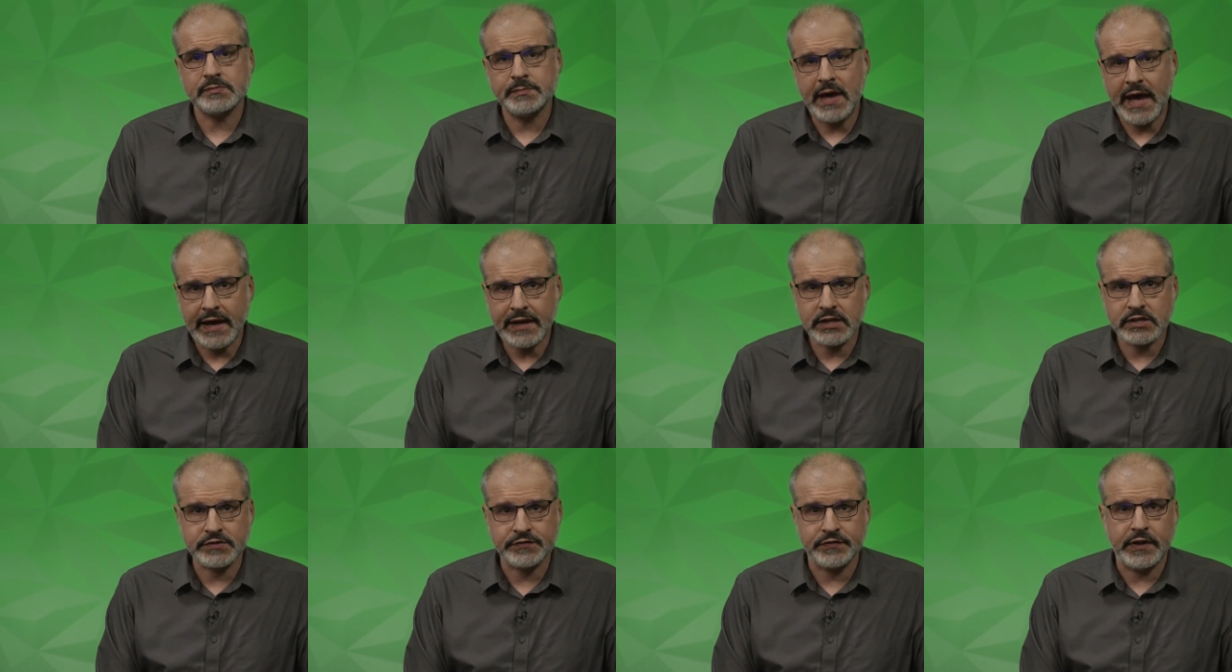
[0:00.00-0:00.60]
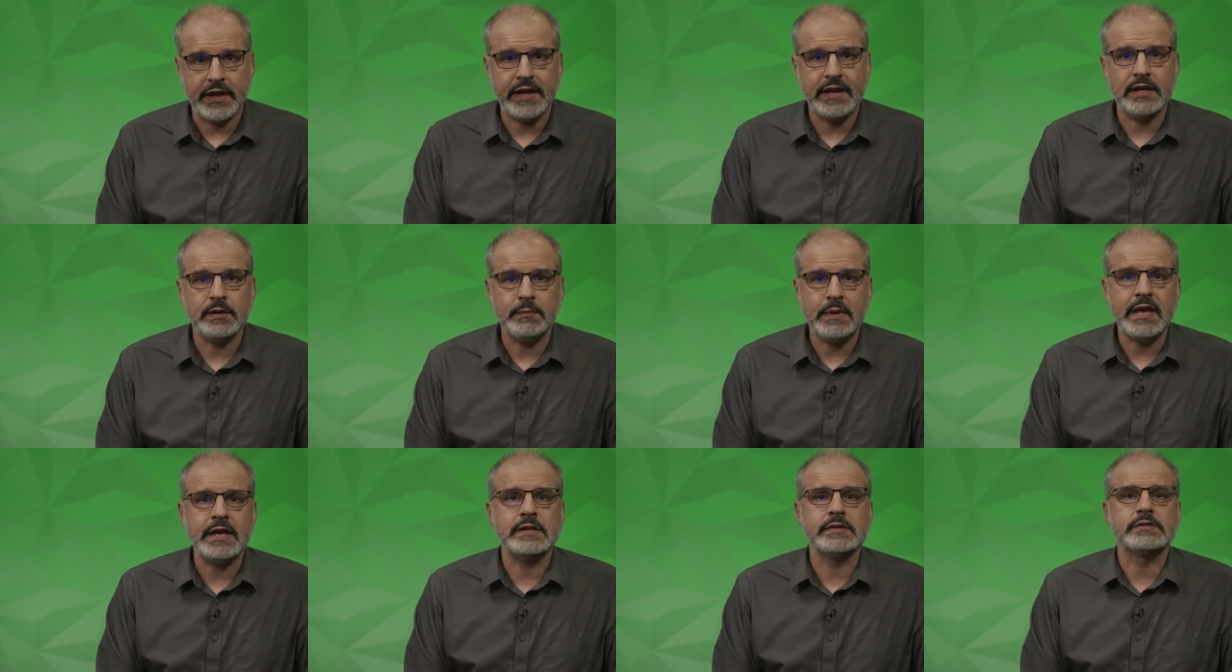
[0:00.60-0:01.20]
package flighting
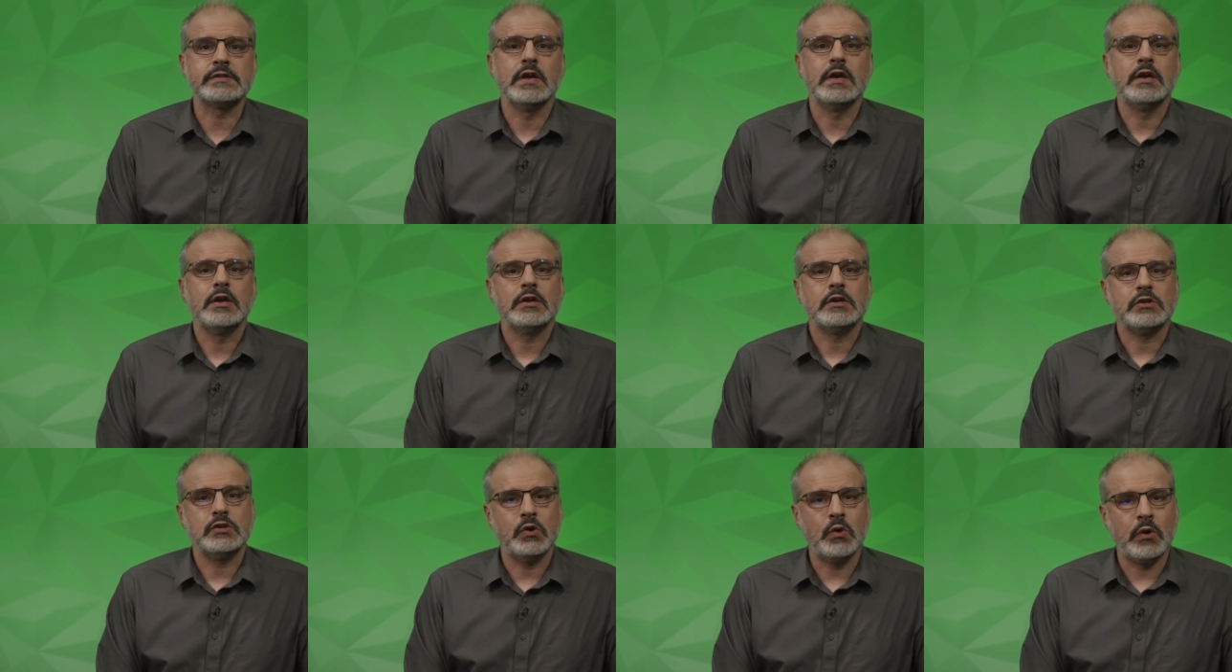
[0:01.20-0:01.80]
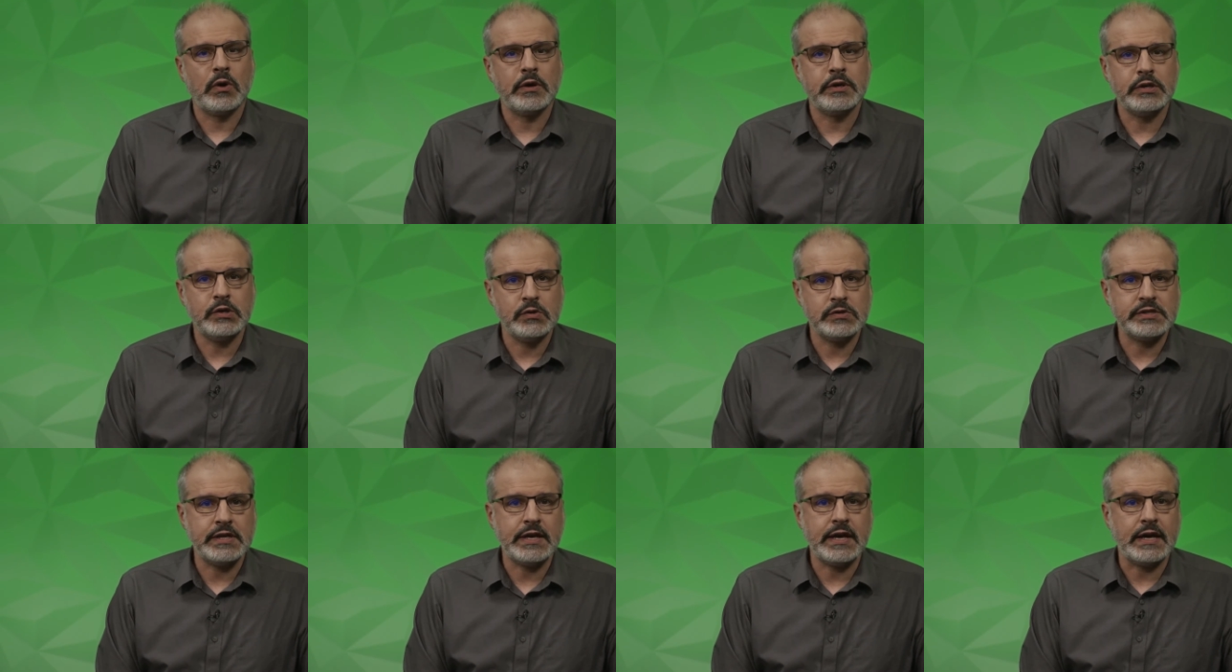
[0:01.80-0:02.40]
means you're
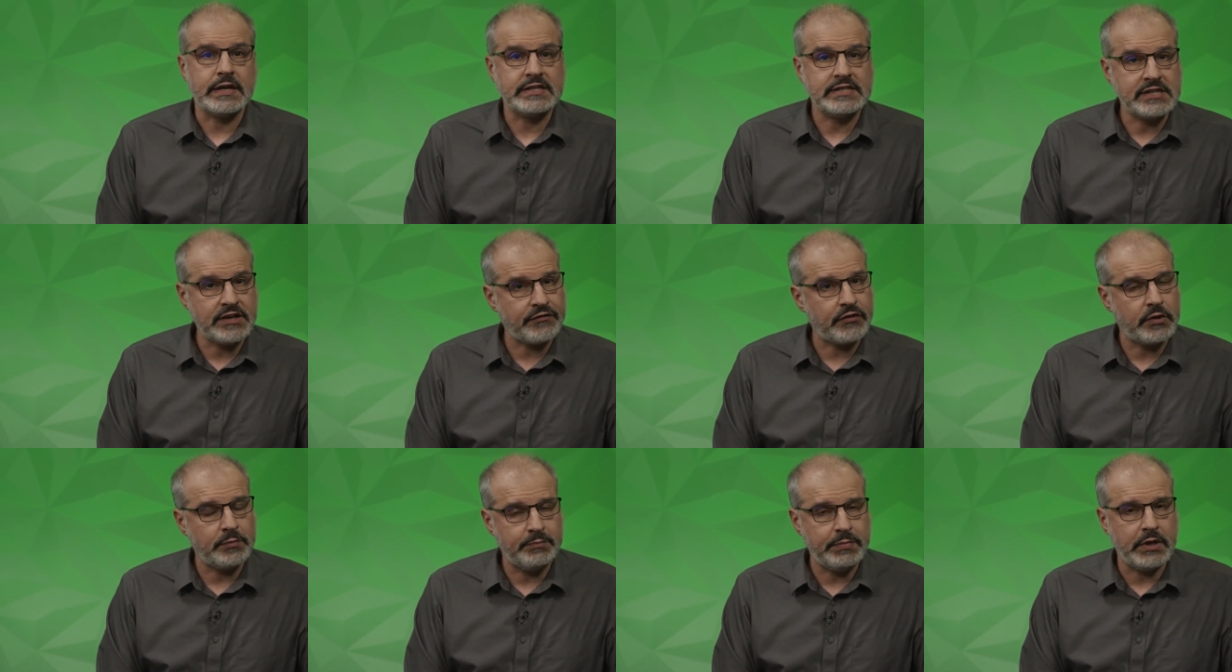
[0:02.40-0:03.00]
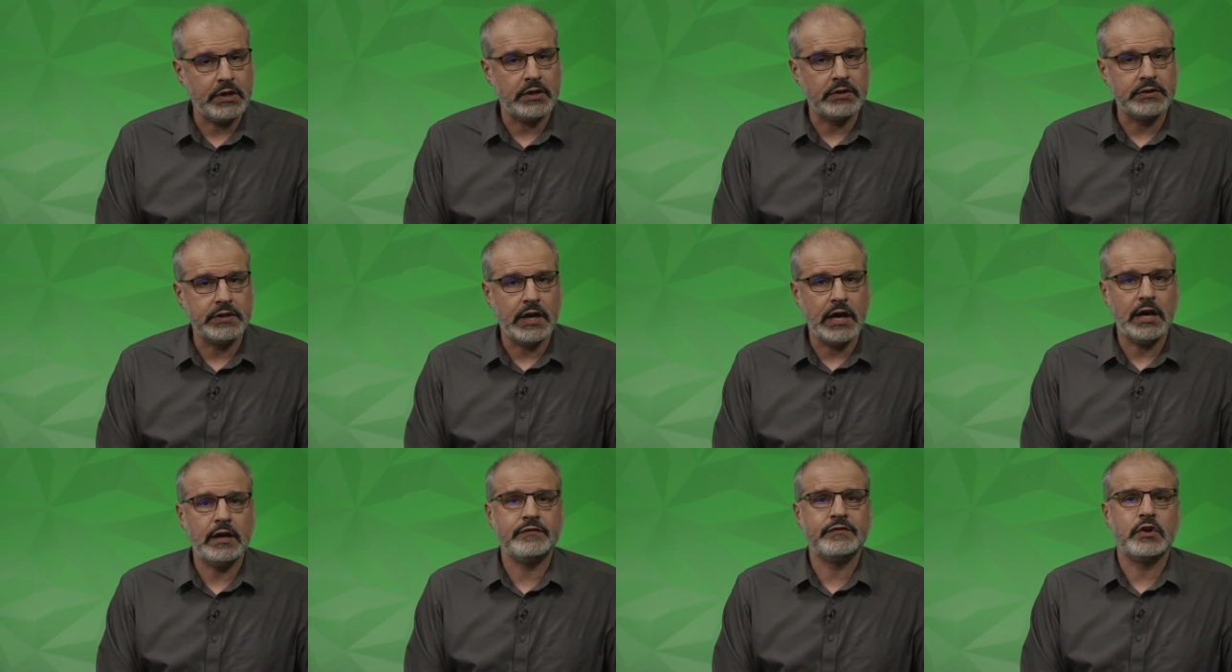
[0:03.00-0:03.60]
using a different build
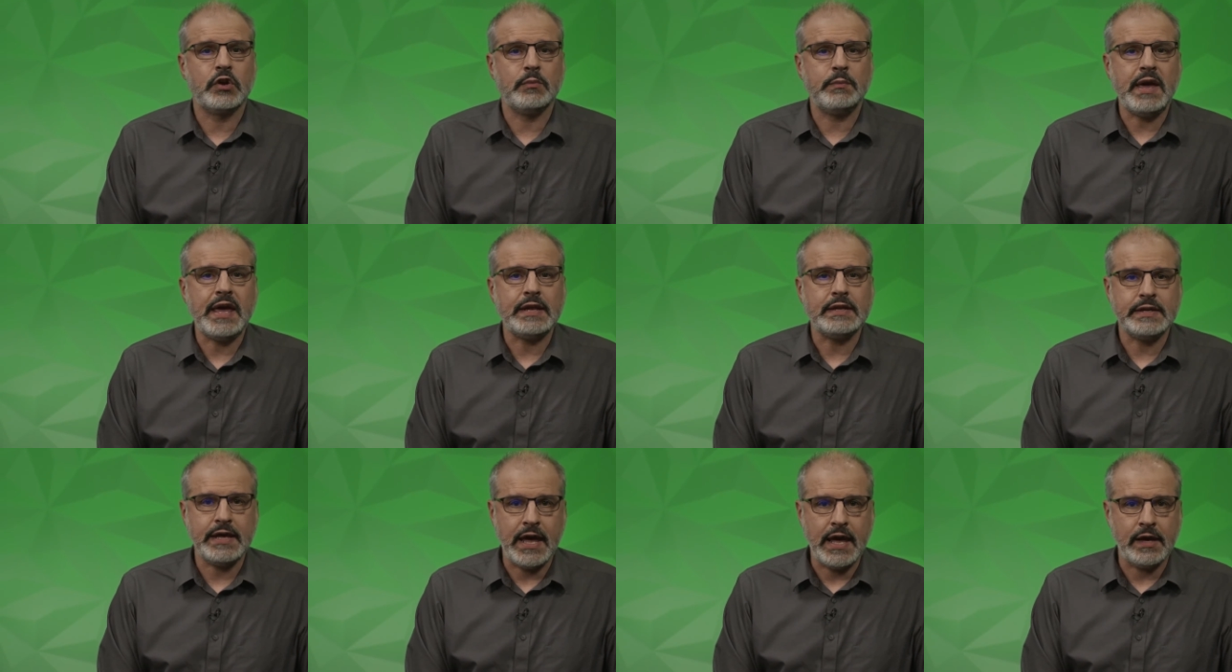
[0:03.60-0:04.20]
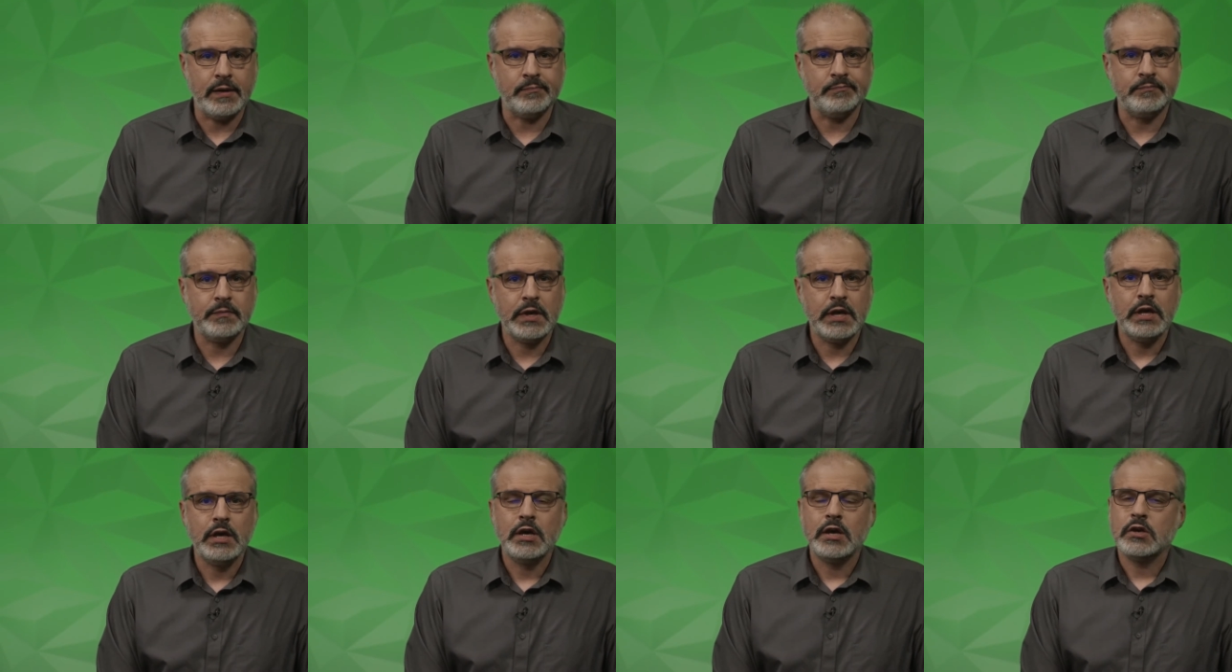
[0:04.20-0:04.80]
of your main game.
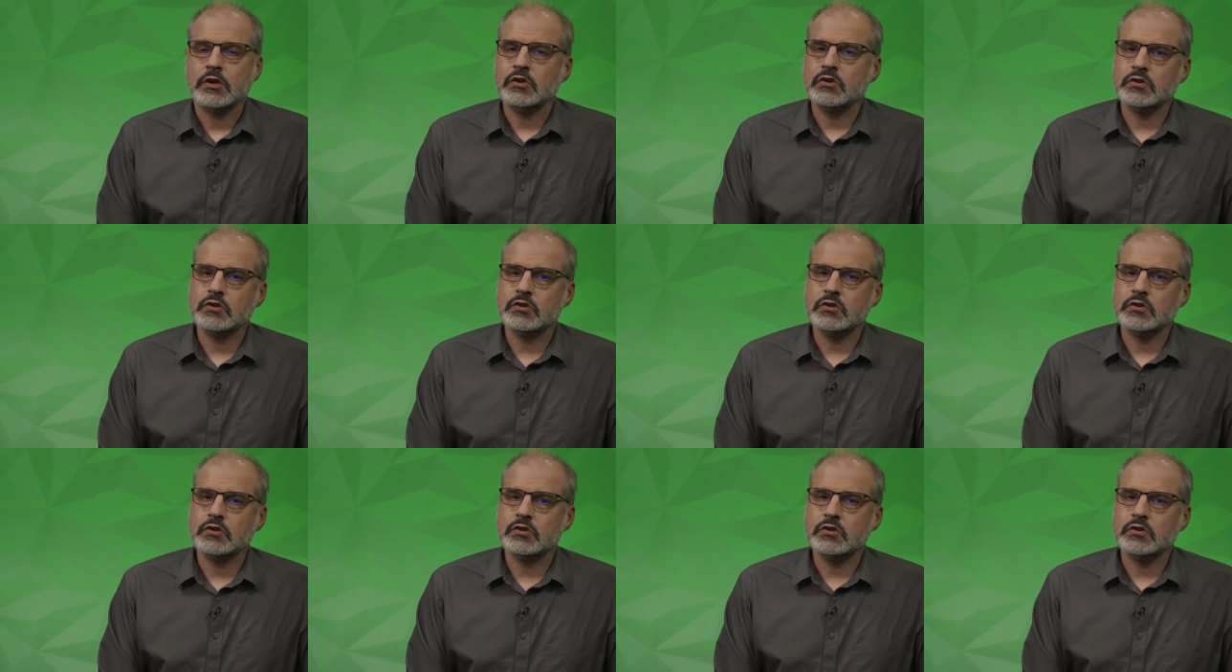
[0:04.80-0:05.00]
You